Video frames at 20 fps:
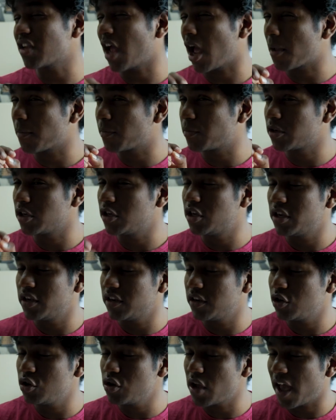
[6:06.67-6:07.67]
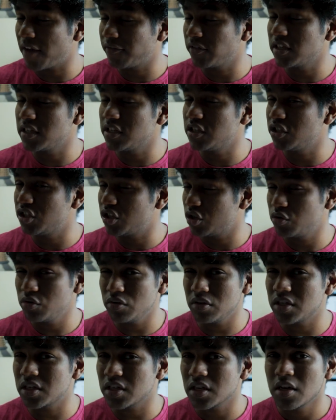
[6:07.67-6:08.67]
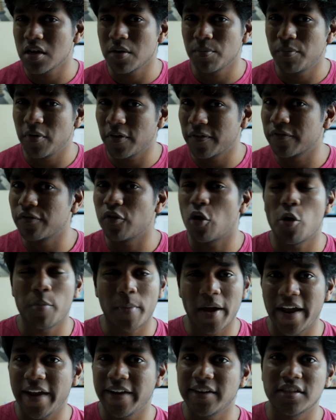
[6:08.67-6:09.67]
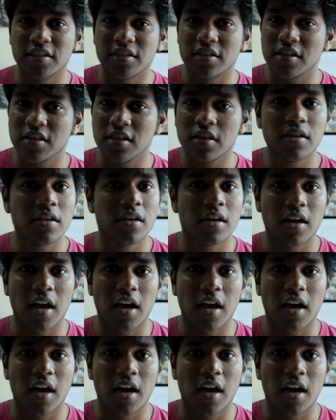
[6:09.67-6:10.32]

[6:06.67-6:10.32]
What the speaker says: I heavily used before my HSC,